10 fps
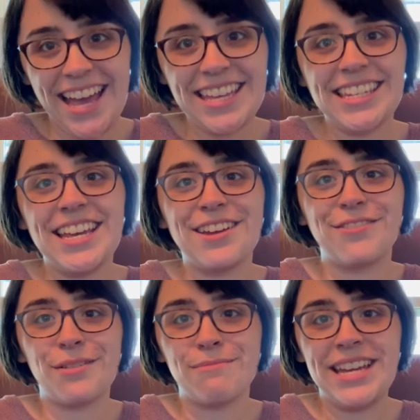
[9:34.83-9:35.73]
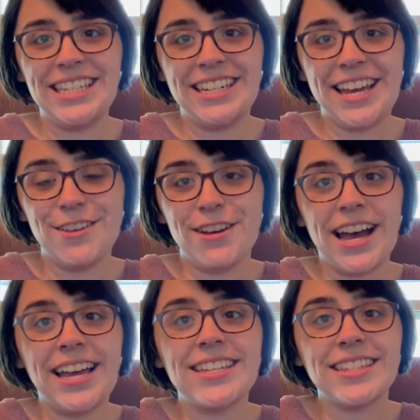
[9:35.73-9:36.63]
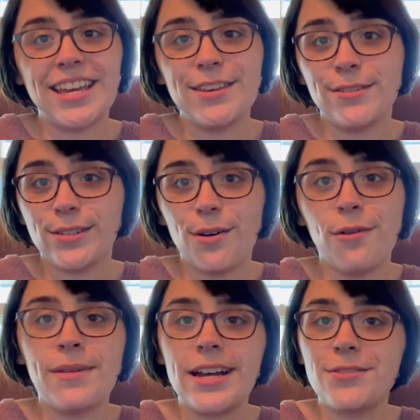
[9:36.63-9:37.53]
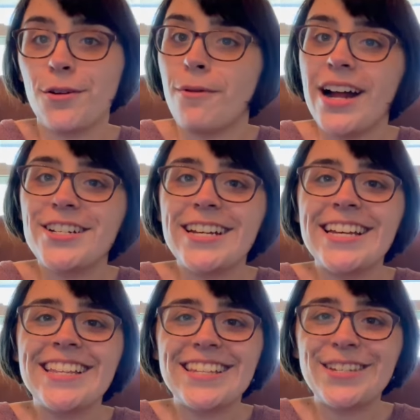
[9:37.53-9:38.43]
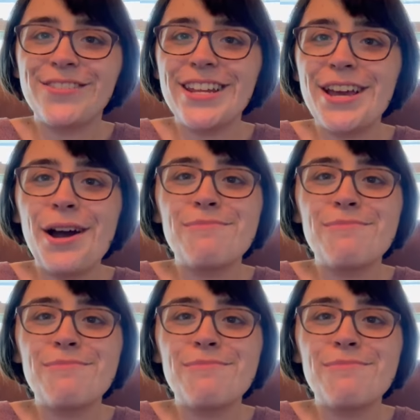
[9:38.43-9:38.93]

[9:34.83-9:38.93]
That is it for me today, you guys. Thank you so much for watching this video.